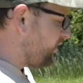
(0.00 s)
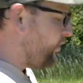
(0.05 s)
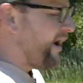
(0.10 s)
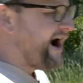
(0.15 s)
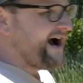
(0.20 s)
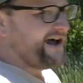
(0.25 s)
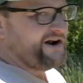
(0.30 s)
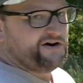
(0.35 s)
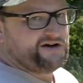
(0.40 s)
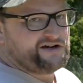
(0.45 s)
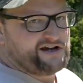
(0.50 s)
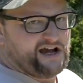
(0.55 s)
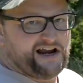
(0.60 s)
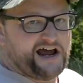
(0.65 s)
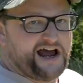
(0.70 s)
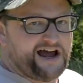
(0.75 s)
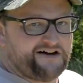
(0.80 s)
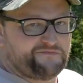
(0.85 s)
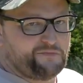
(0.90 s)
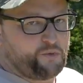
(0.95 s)
quieter, you gotta
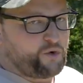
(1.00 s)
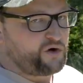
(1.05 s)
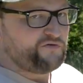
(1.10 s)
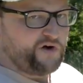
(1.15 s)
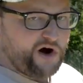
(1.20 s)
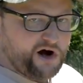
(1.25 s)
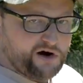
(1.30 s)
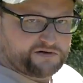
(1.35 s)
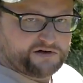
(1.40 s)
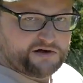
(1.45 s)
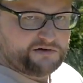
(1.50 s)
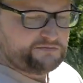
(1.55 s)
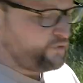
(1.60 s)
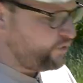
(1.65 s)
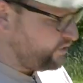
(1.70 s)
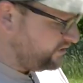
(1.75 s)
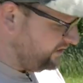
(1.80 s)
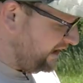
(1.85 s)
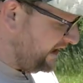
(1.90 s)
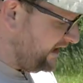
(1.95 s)
have more volume,
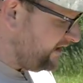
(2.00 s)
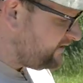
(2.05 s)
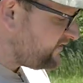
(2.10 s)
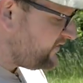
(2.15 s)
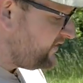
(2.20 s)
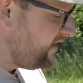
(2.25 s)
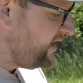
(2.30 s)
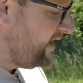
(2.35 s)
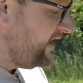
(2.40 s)
more length,